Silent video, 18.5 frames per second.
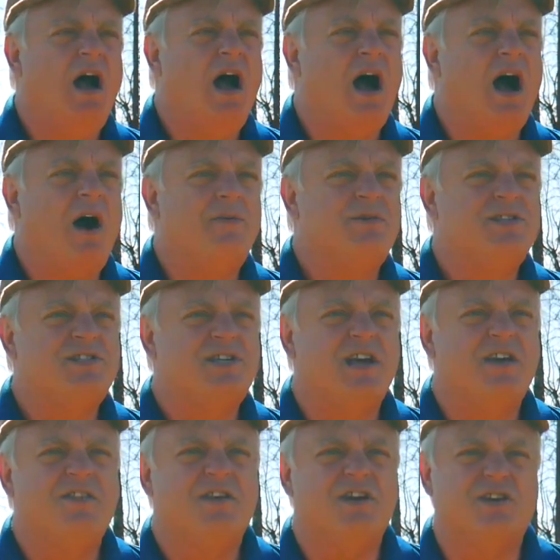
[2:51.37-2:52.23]
I would
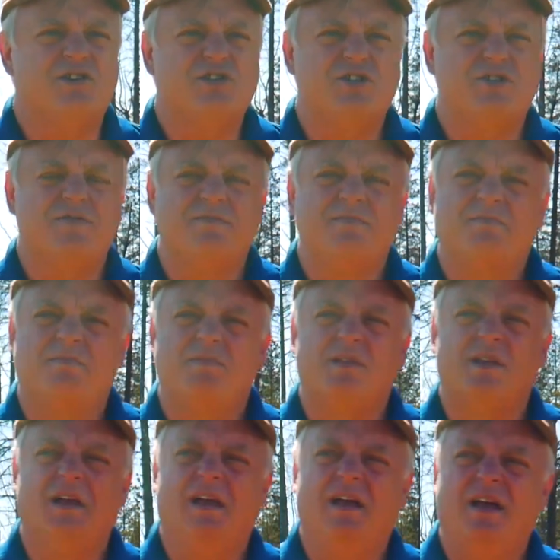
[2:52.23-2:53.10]
say this
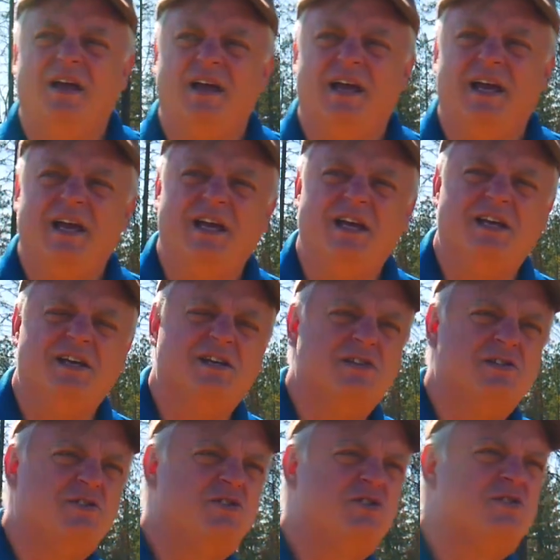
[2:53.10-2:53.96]

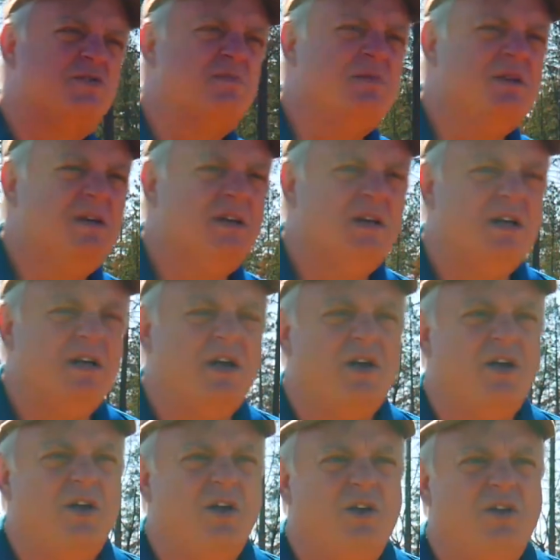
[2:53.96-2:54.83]
is,
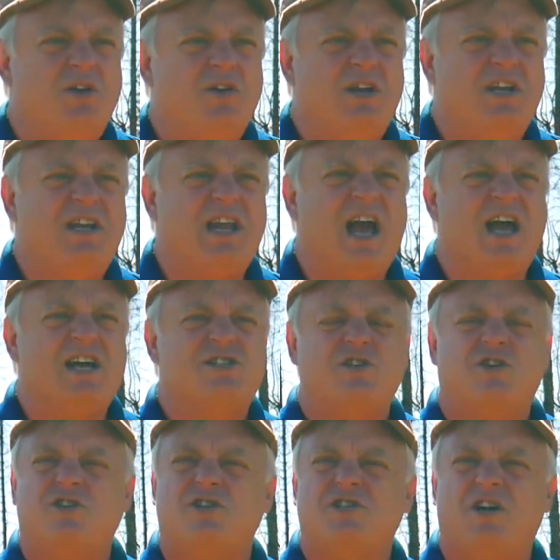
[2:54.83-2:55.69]
you need to
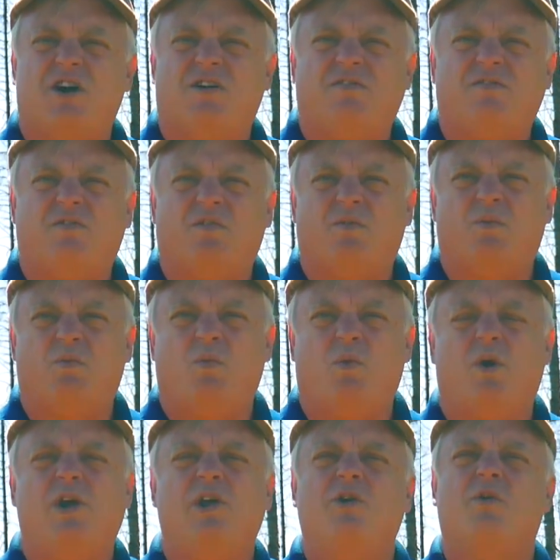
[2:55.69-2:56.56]
ask yourself,
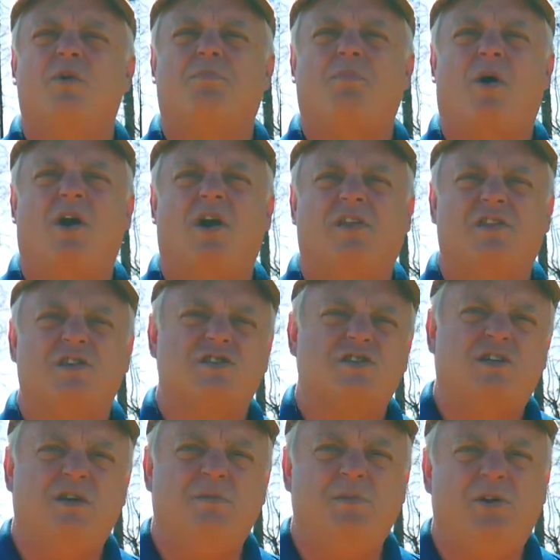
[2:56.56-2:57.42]
were you a part of this
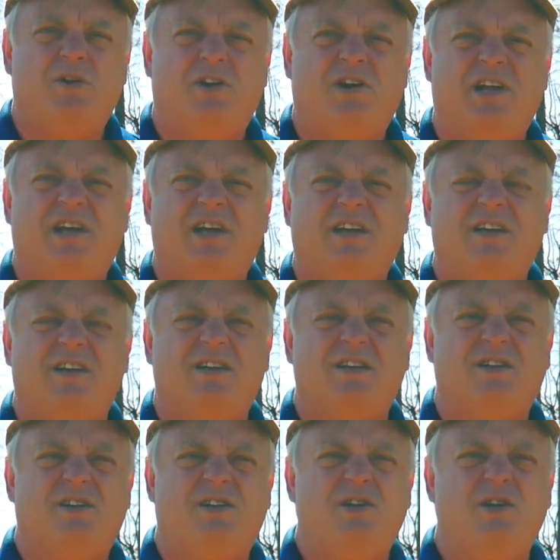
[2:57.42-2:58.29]
community?
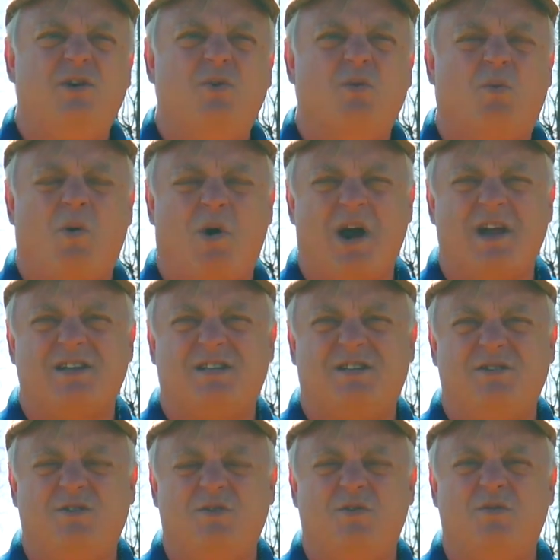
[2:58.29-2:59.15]
Do you want
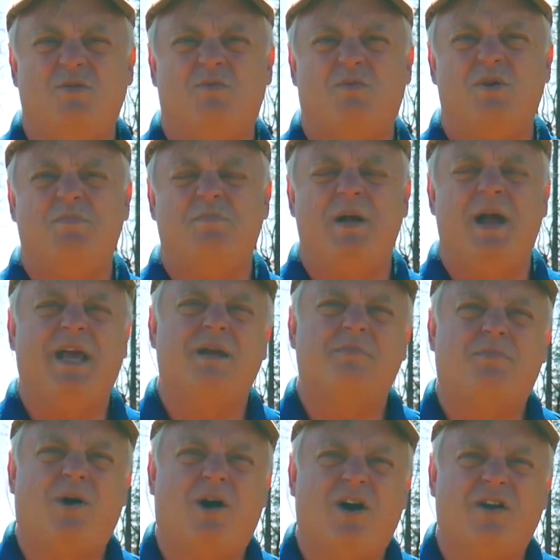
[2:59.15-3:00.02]
to remain a
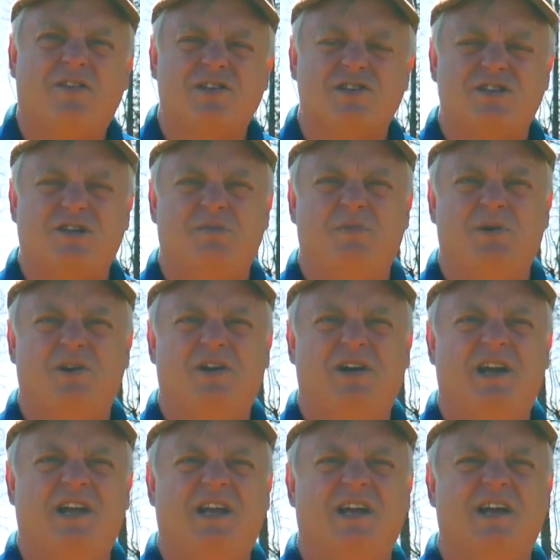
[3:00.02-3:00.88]
part of this
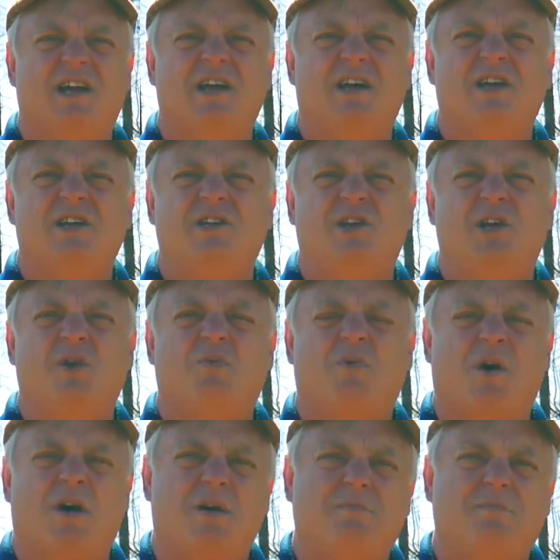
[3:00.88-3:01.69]
community? Do you want to